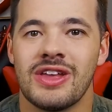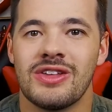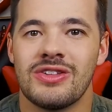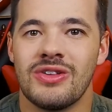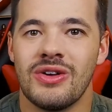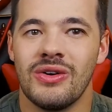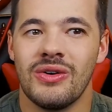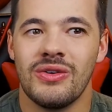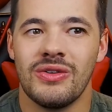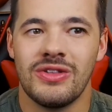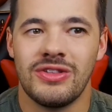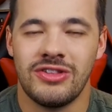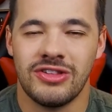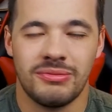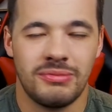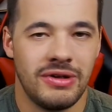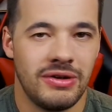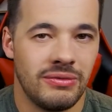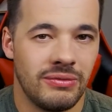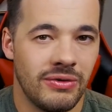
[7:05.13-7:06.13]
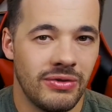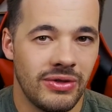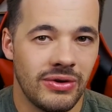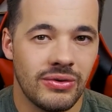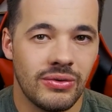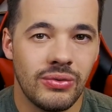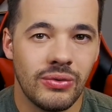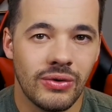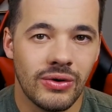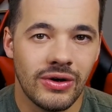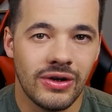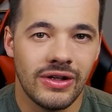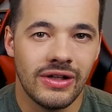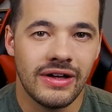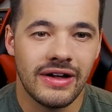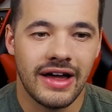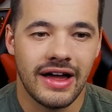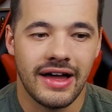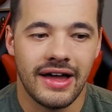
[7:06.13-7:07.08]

So this is gonna be really cool.